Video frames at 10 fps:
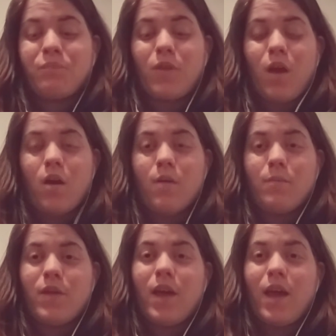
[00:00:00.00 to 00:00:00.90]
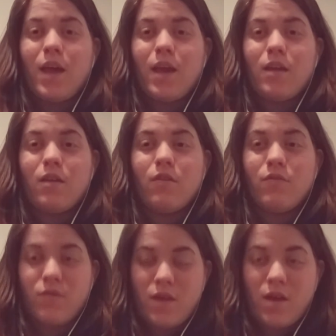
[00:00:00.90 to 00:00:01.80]
the hang
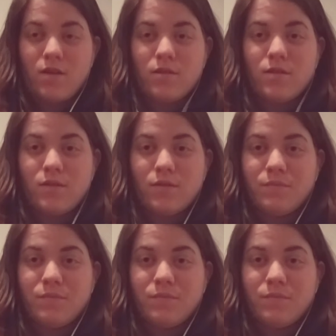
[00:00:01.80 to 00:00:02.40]
of things.